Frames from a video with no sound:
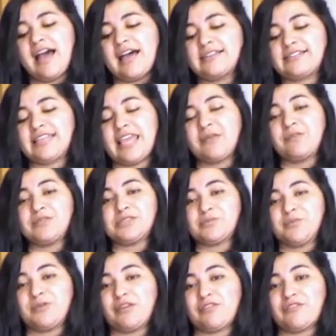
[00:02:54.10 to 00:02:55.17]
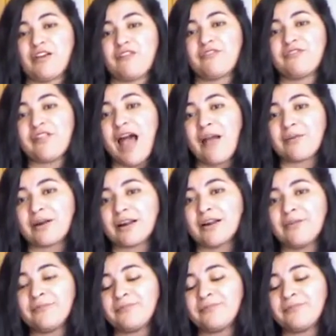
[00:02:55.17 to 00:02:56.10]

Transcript: a tablespoon of flour,